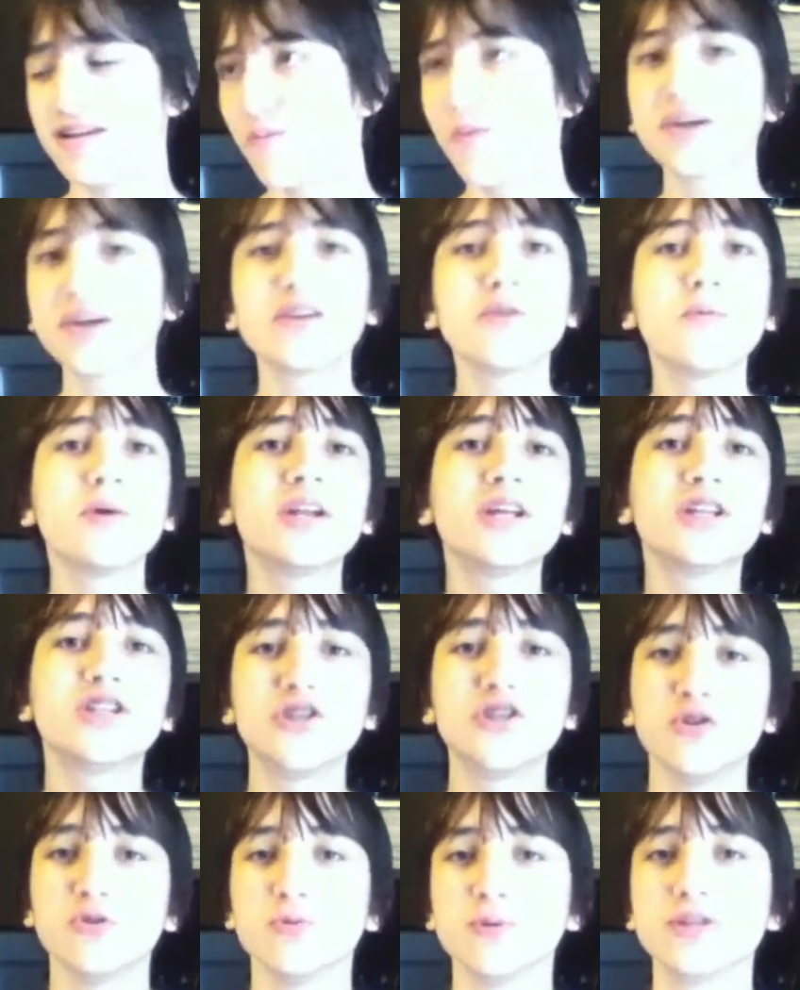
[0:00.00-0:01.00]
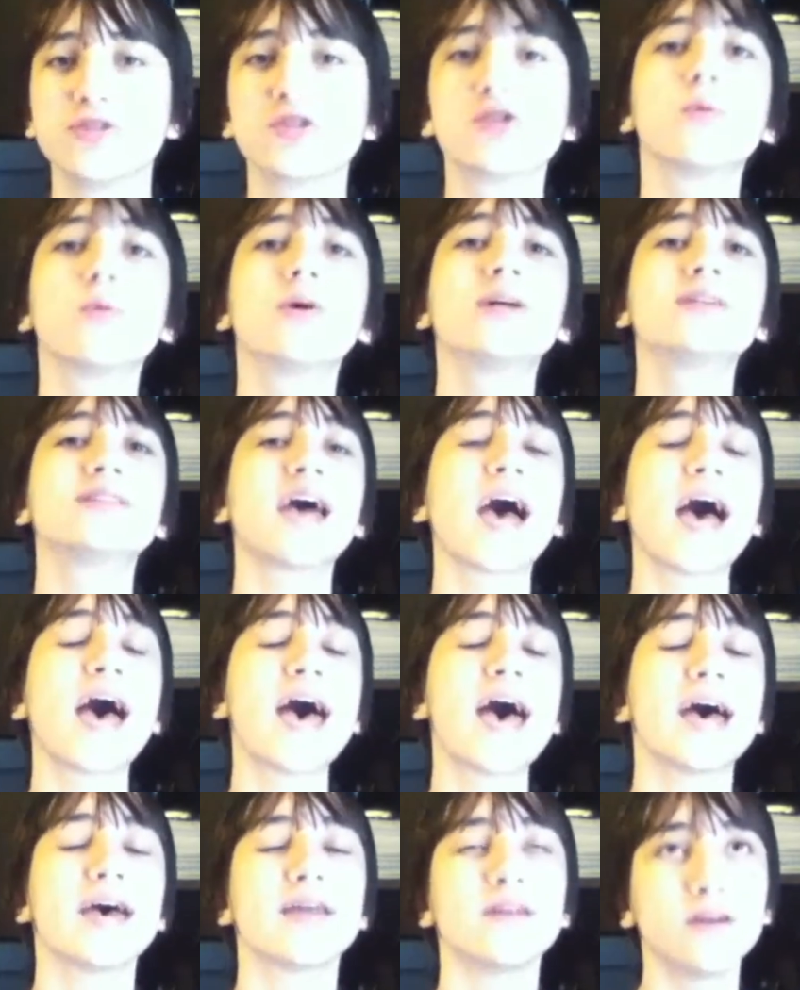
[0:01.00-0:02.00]
What you want to do is you want to
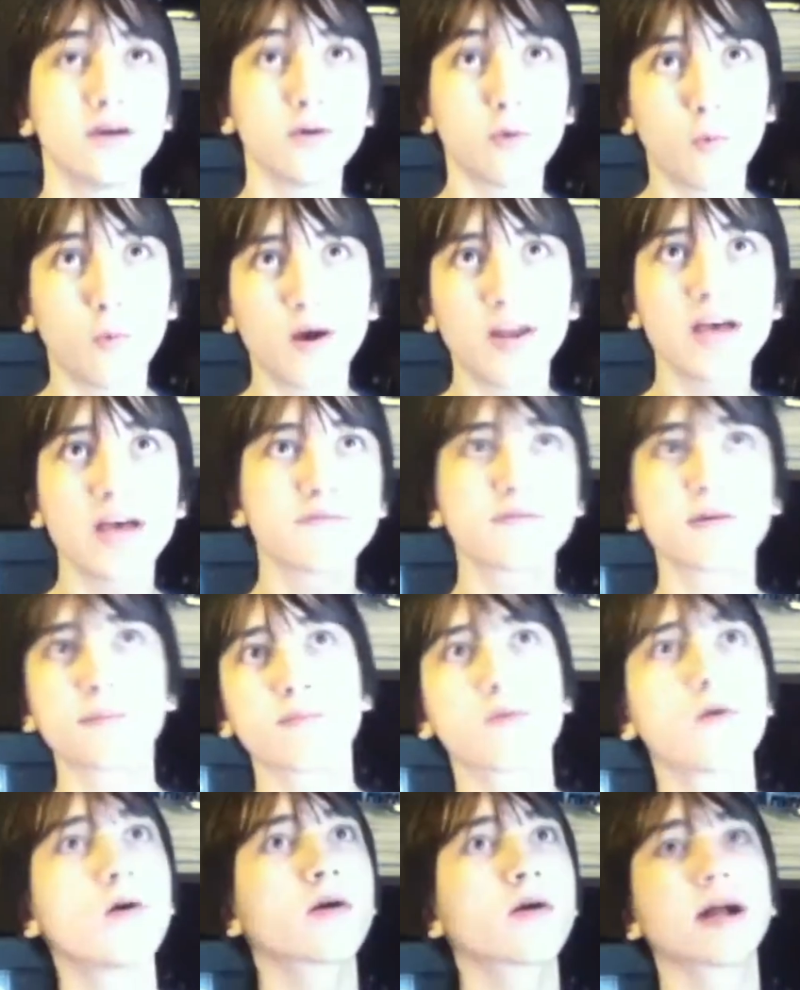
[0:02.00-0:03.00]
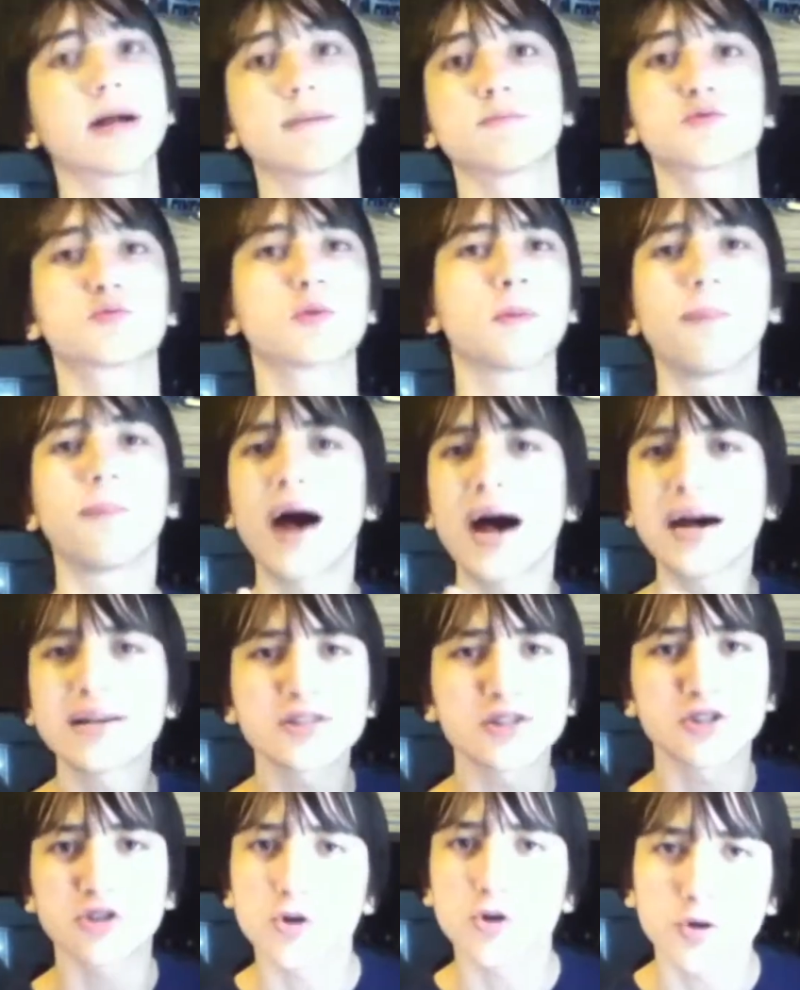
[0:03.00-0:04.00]
add whatever program's
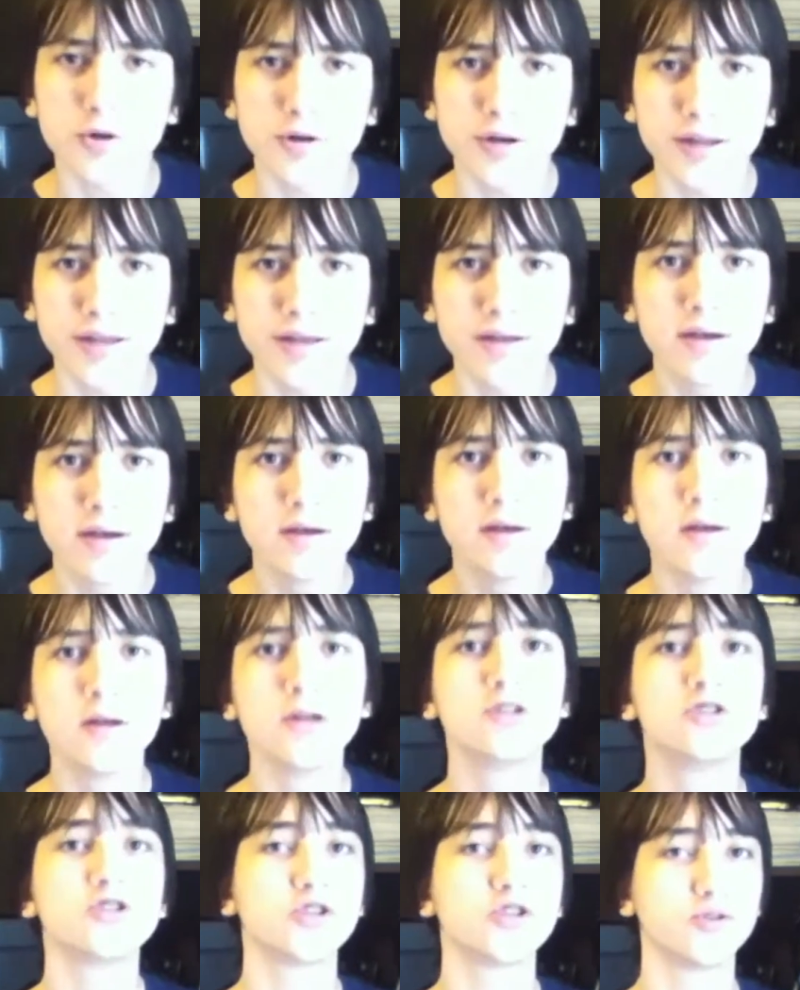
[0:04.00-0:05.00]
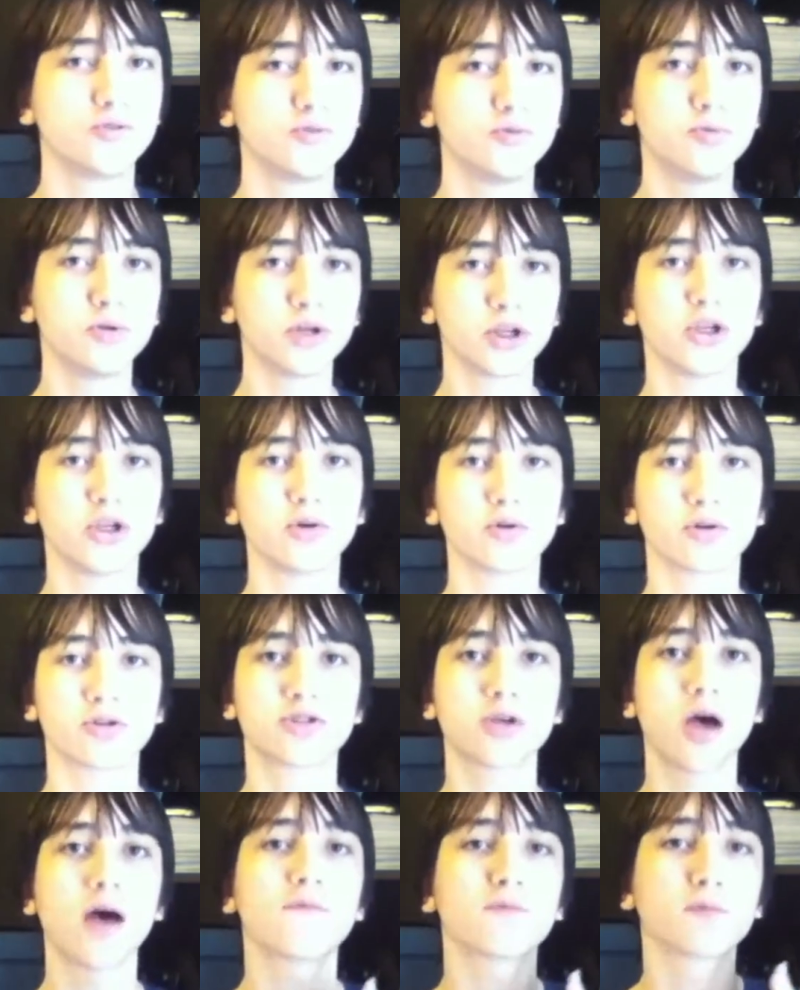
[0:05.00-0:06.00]
repository to your
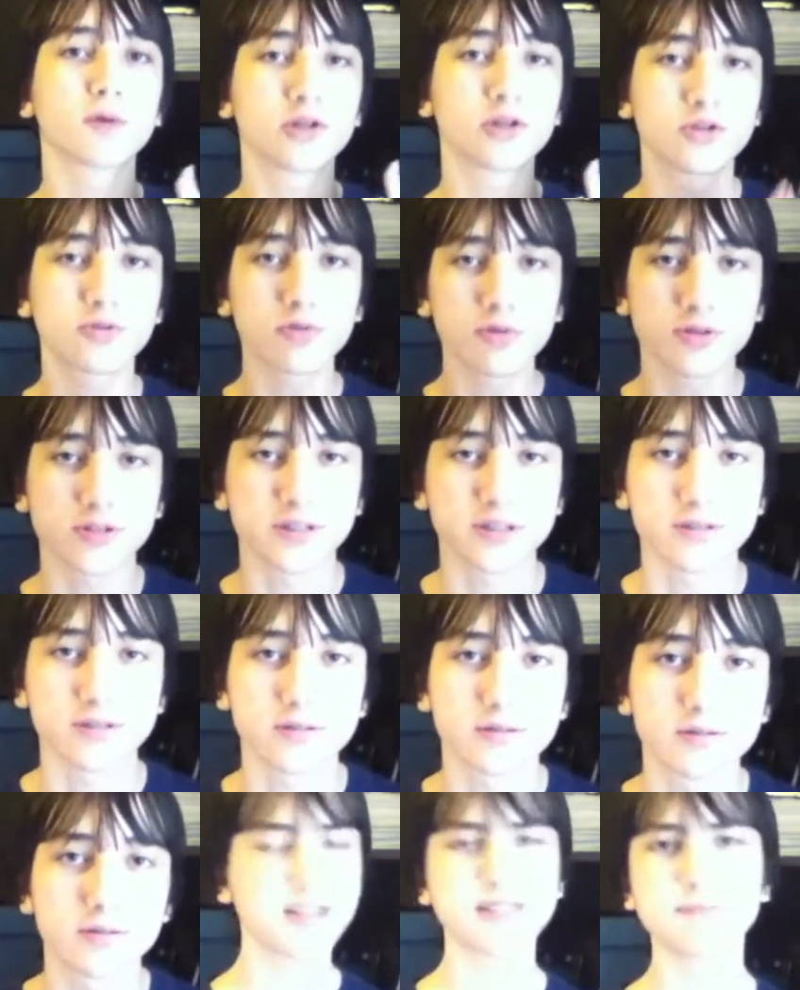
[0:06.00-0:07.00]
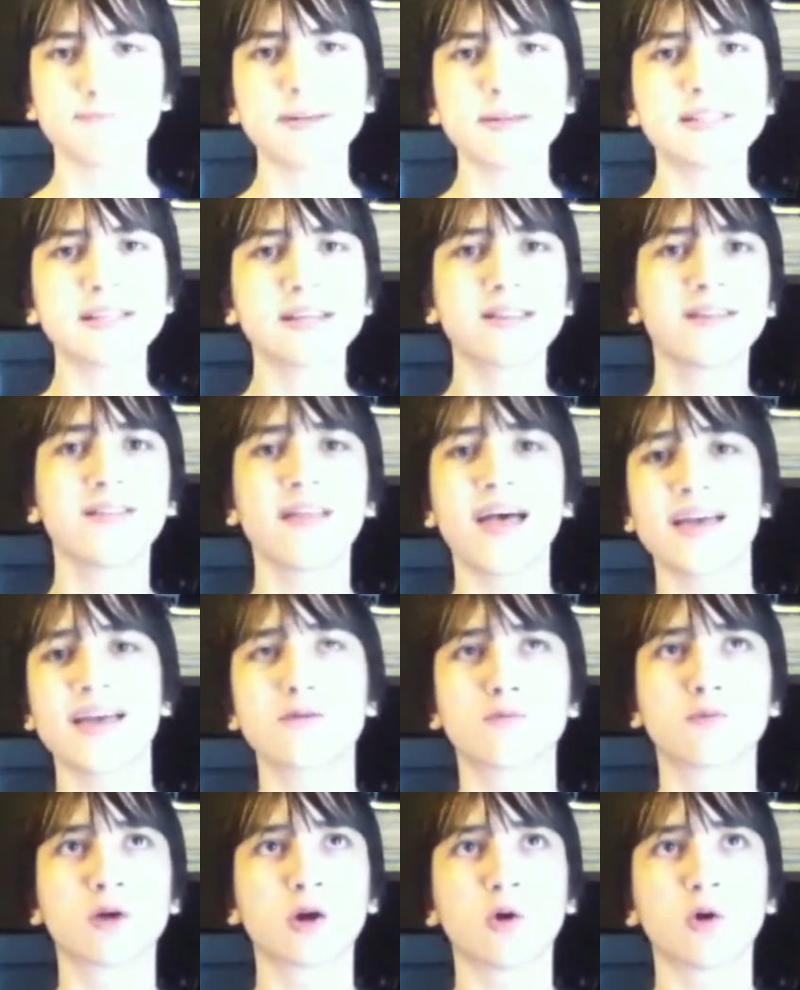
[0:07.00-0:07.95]
software sources. That's basically like